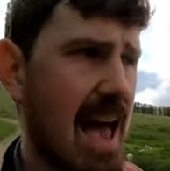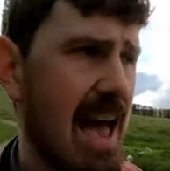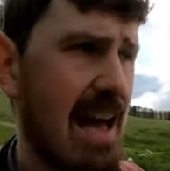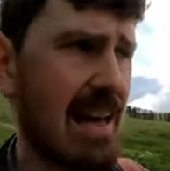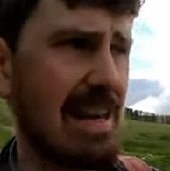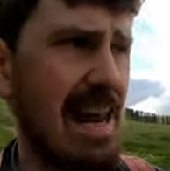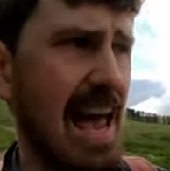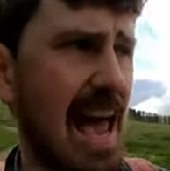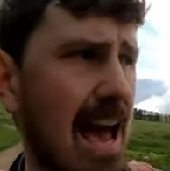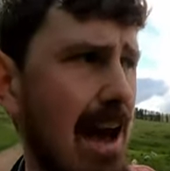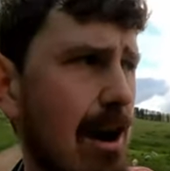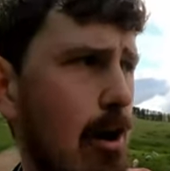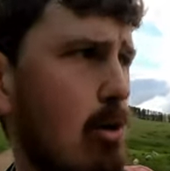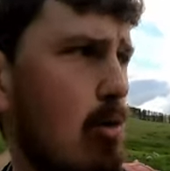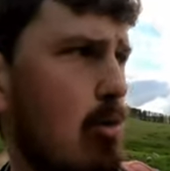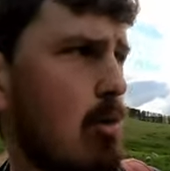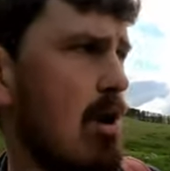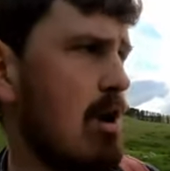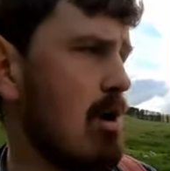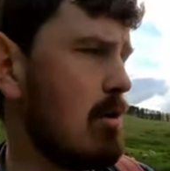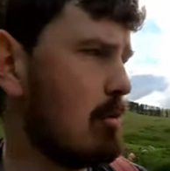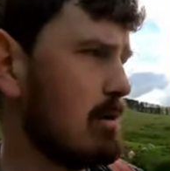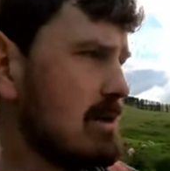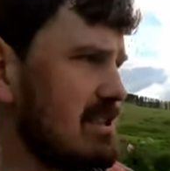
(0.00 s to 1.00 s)
and
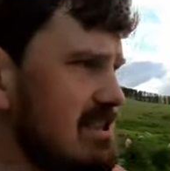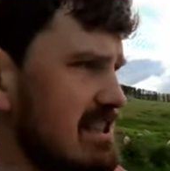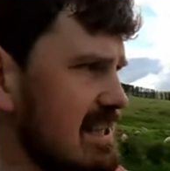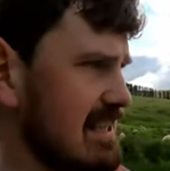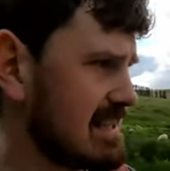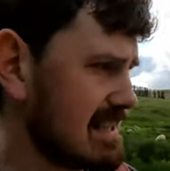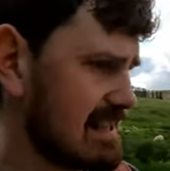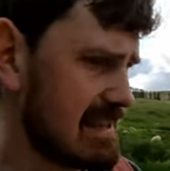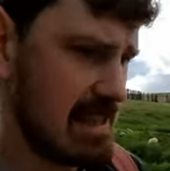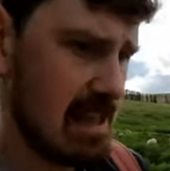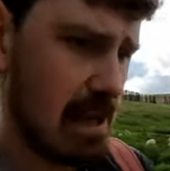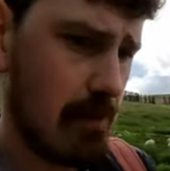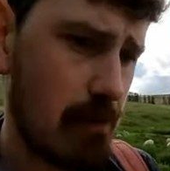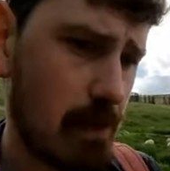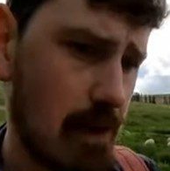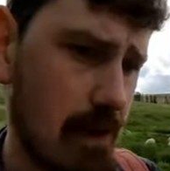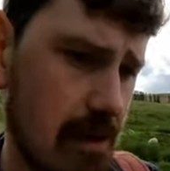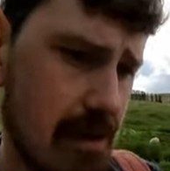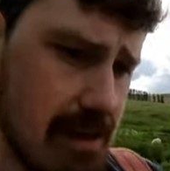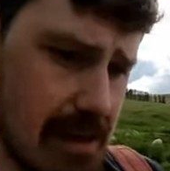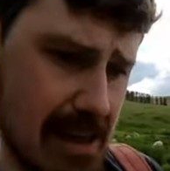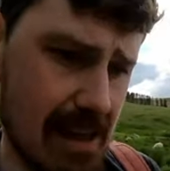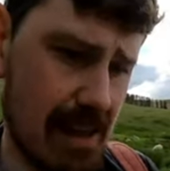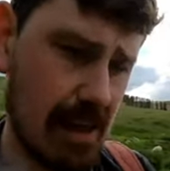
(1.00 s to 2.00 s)
how we see the
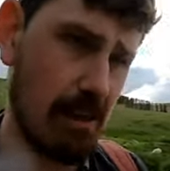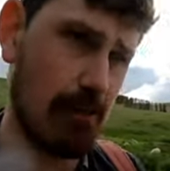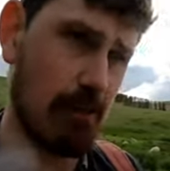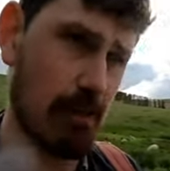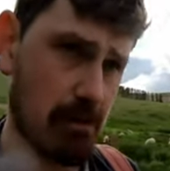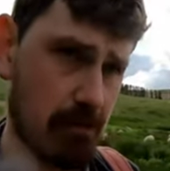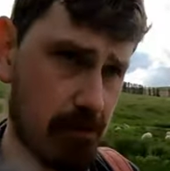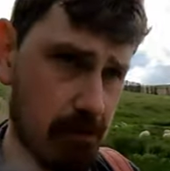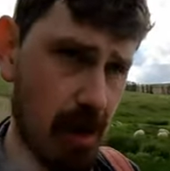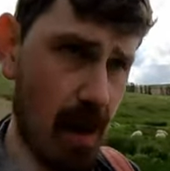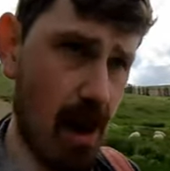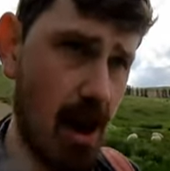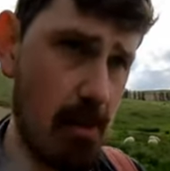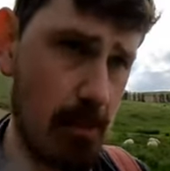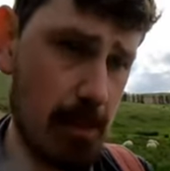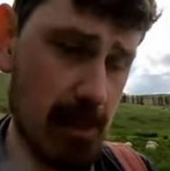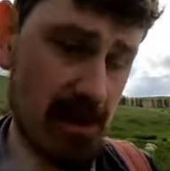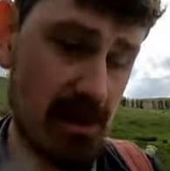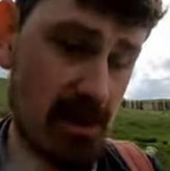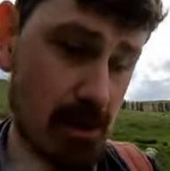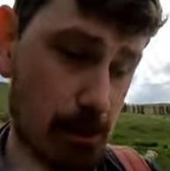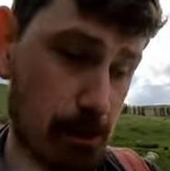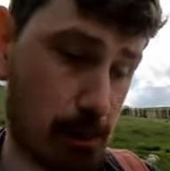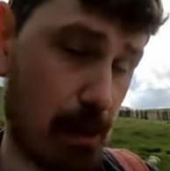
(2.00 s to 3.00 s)
Neolithic
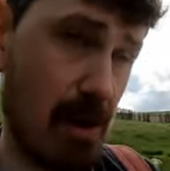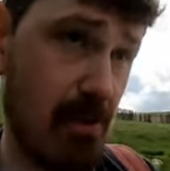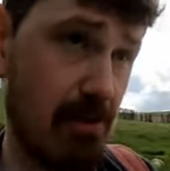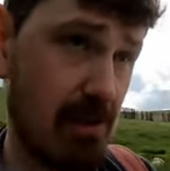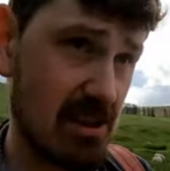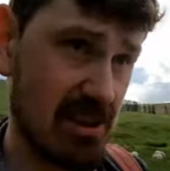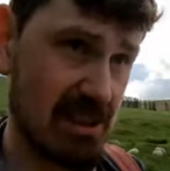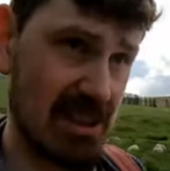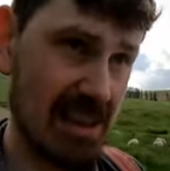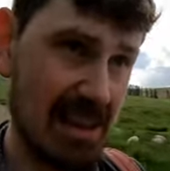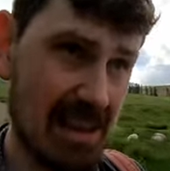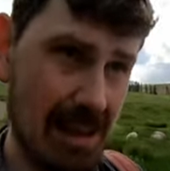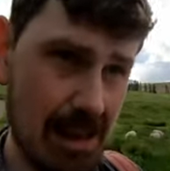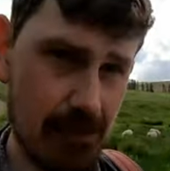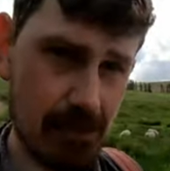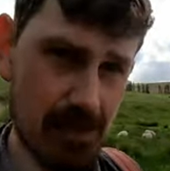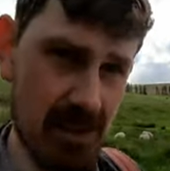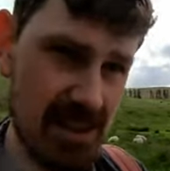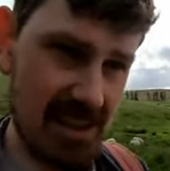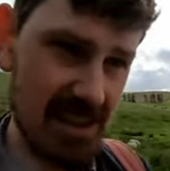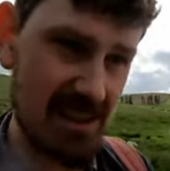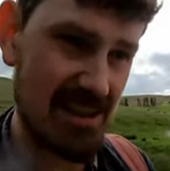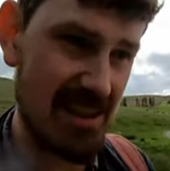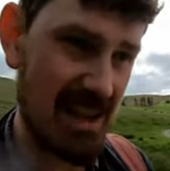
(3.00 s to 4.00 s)
farmers who previously
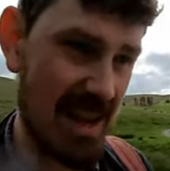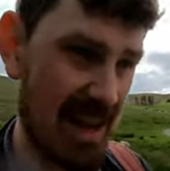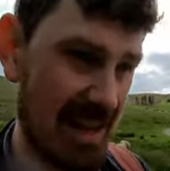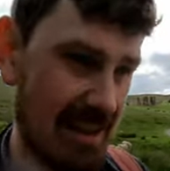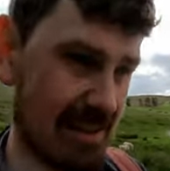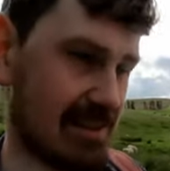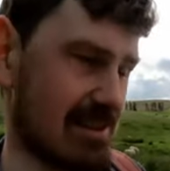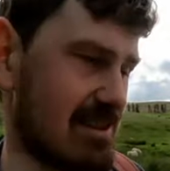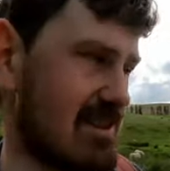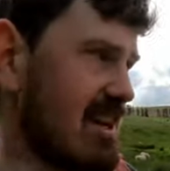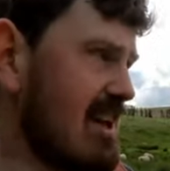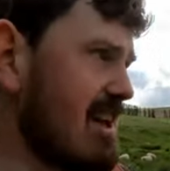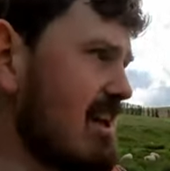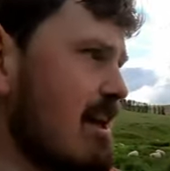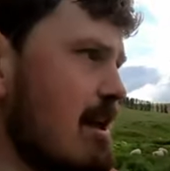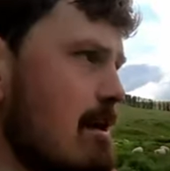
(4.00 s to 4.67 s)
lived in this land